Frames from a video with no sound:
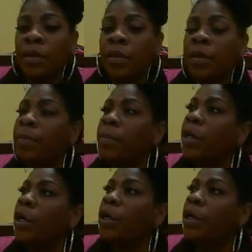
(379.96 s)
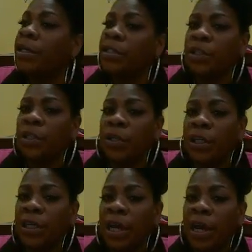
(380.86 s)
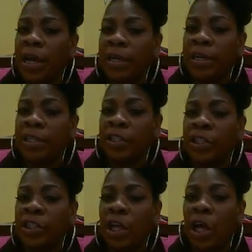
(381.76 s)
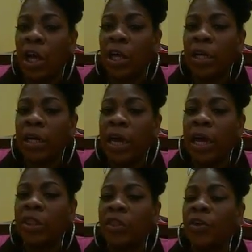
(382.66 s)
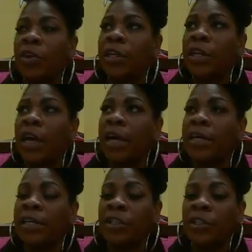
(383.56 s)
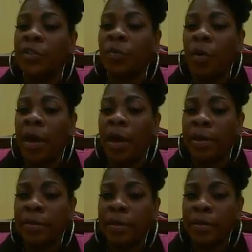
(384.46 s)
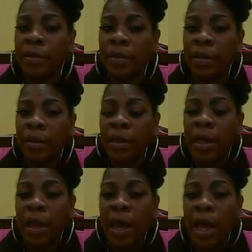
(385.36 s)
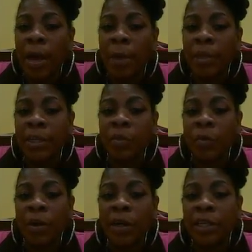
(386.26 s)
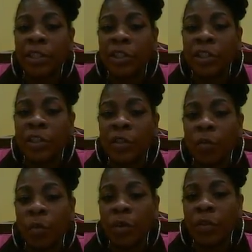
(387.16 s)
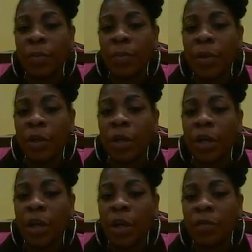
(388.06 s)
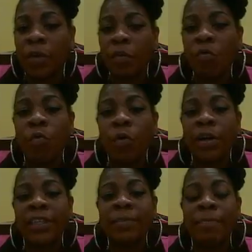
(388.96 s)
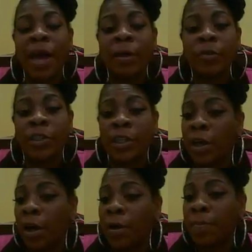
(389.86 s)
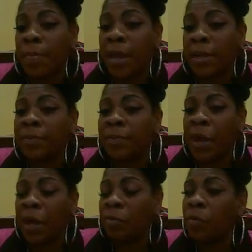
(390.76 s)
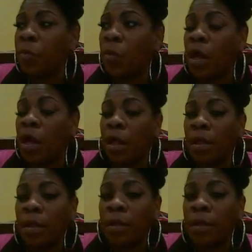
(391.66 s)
The mirror is 39 inches long and 39 inches wide. How many square inches will the mirror cover when it is mounted on Manny's bathroom wall?